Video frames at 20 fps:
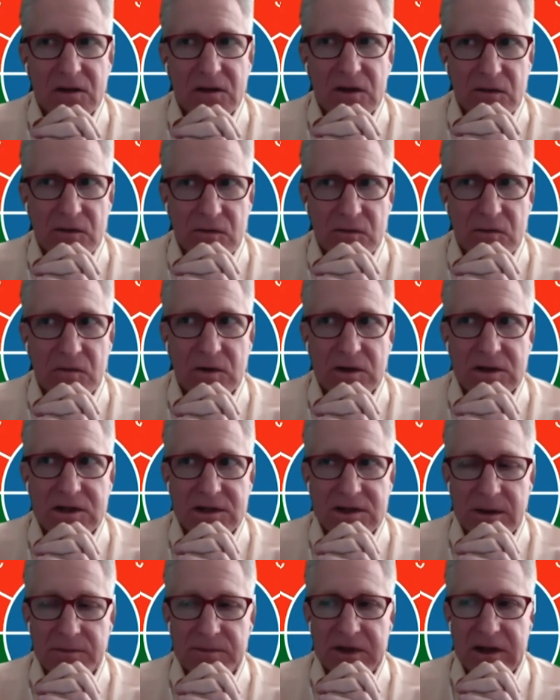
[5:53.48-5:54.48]
was
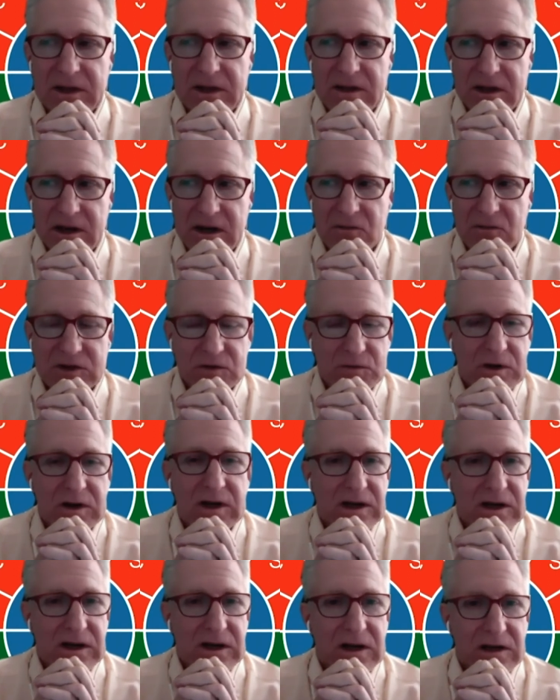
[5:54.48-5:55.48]
something that I was
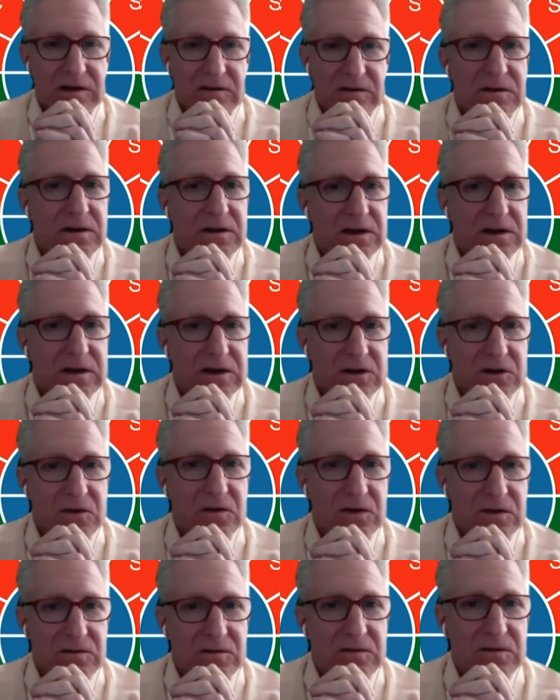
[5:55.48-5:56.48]
working on, you
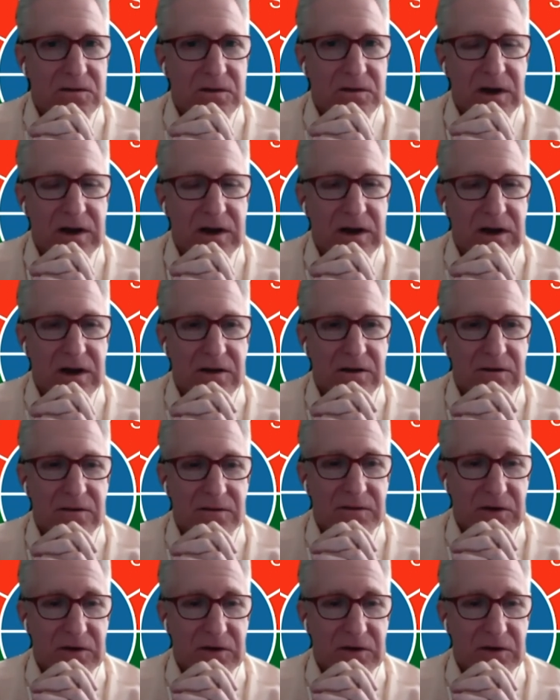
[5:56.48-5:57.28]
know,